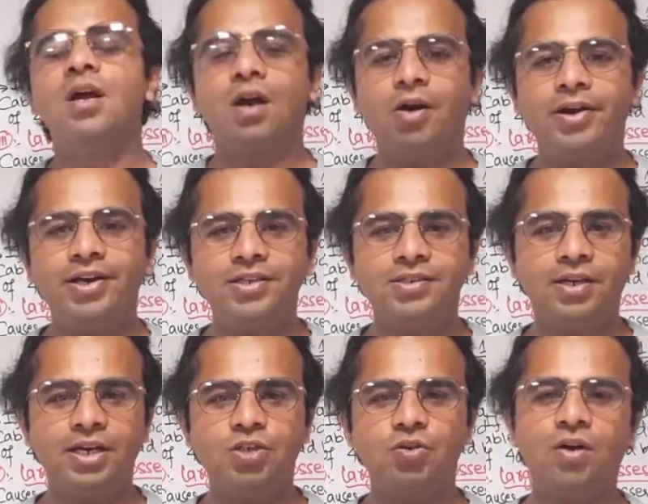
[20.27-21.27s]
or it is the
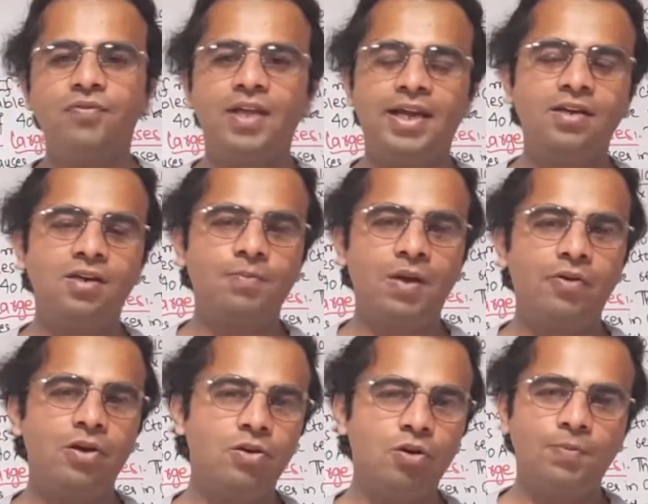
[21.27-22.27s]
ratio of the active
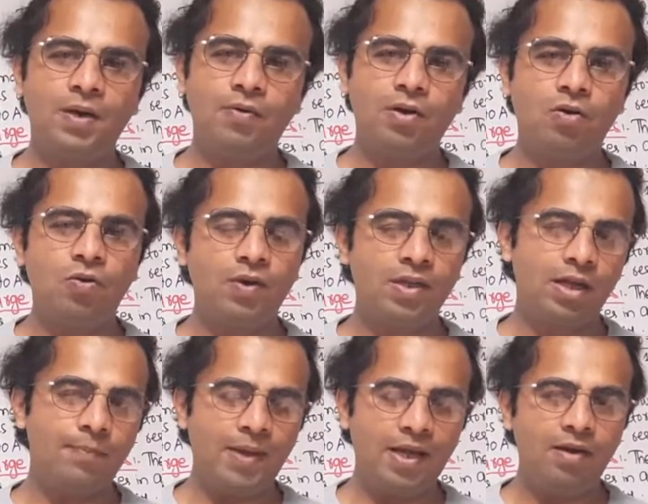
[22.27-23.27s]
power true power over the
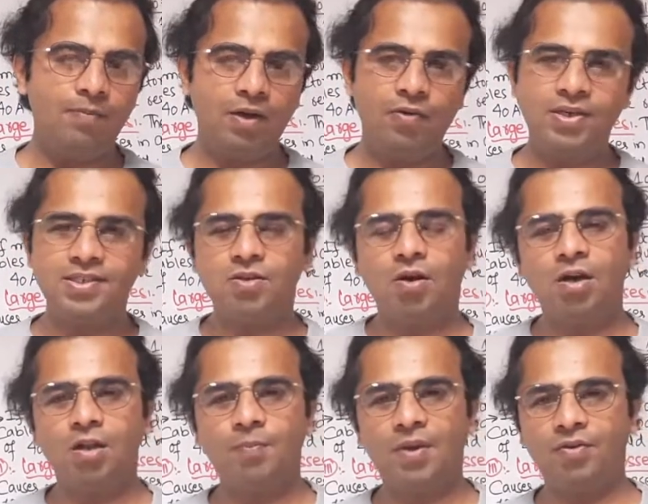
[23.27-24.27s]
apparent power is called
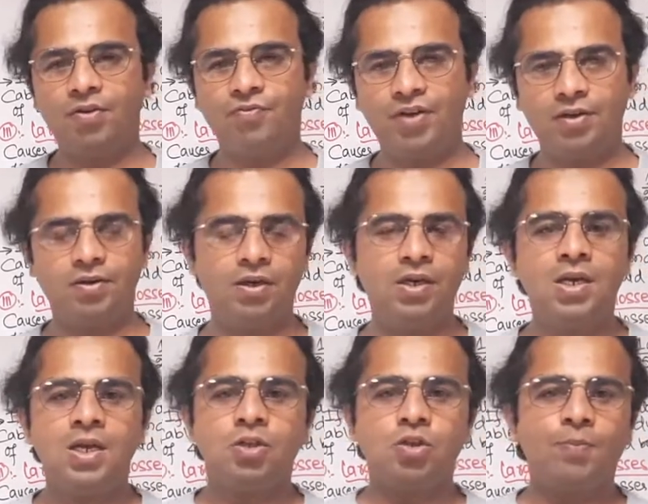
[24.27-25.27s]
the power factor.
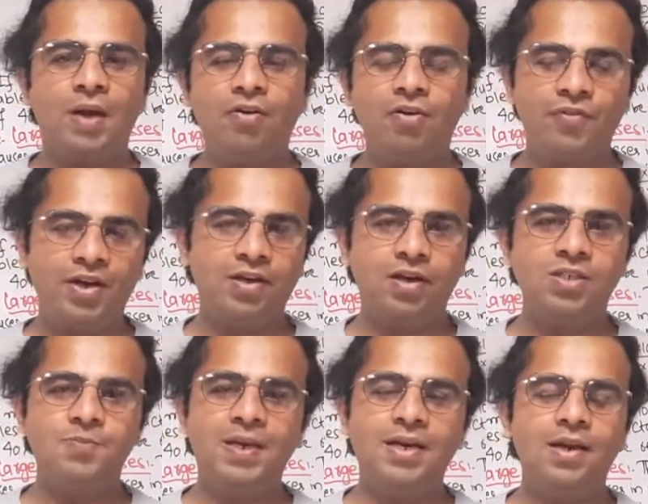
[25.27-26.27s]
So power factor
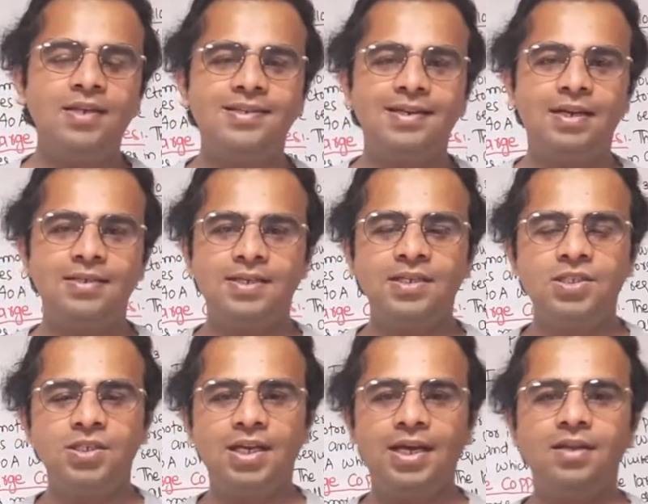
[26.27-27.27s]
plays an
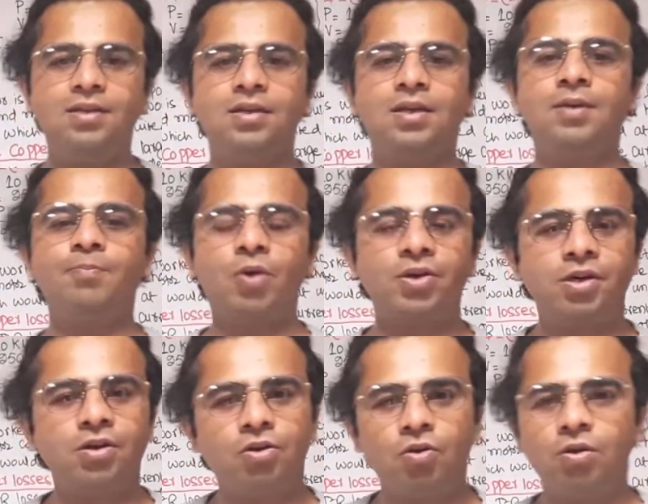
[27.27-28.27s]
essential and
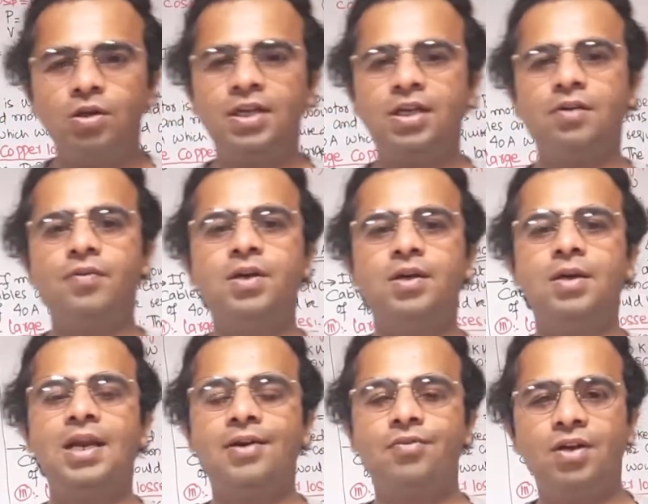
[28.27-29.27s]
important role in our
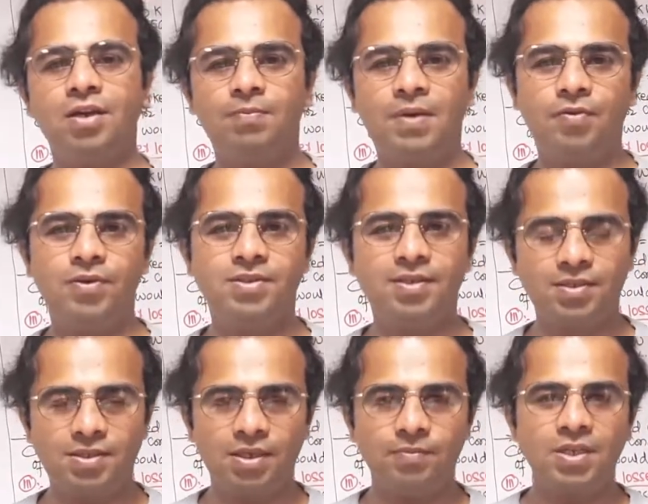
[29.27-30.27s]
electrical power
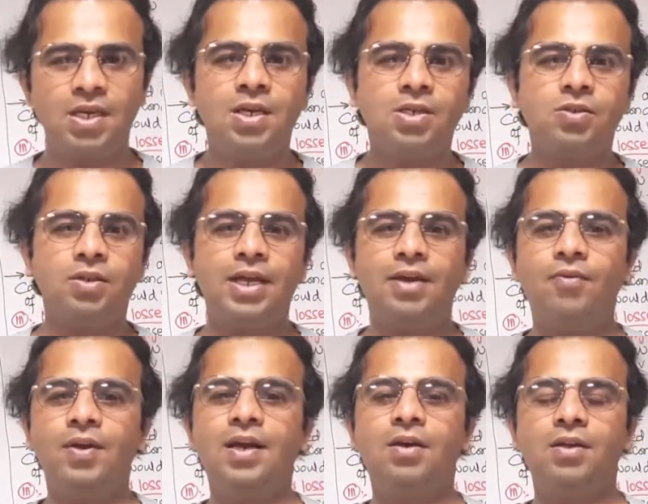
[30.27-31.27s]
systems. So there
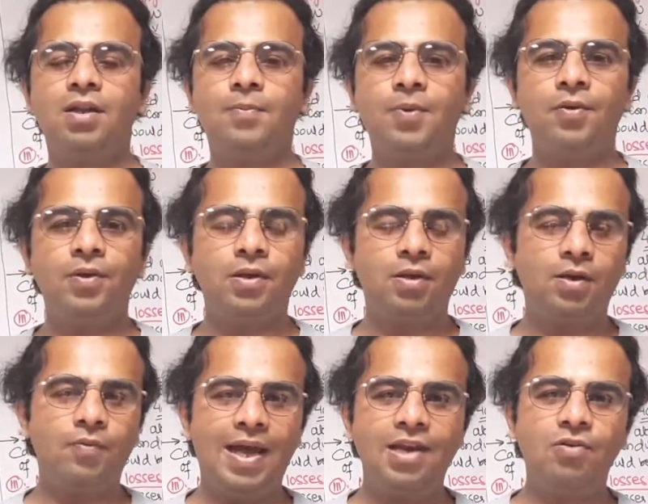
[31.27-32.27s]
where the
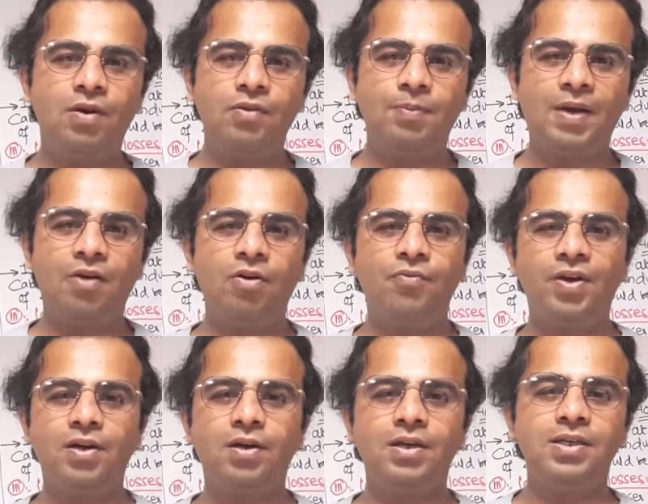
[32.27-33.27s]
value of the power
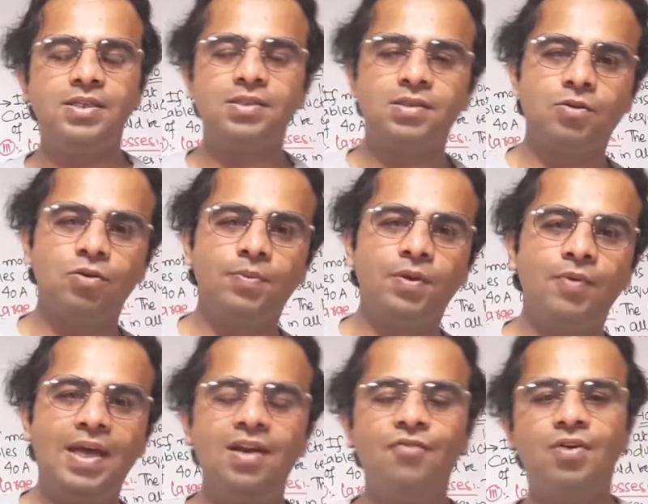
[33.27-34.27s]
factor is to be
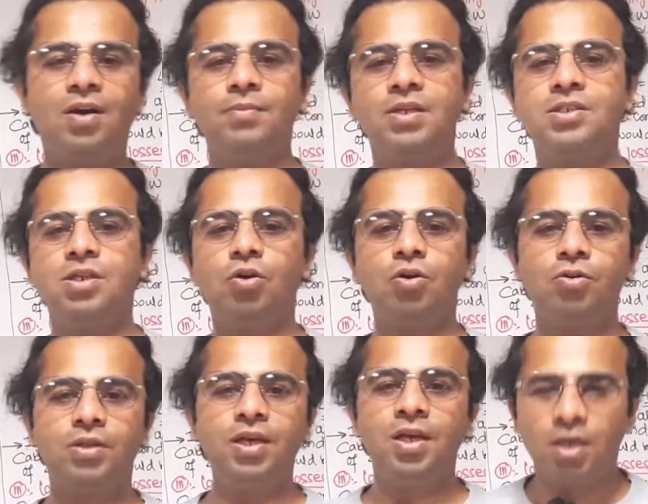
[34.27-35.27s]
vary from the 0 to
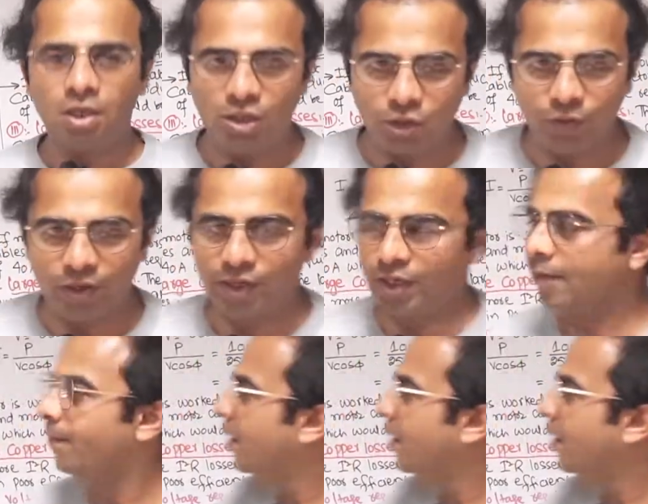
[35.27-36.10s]
the unity.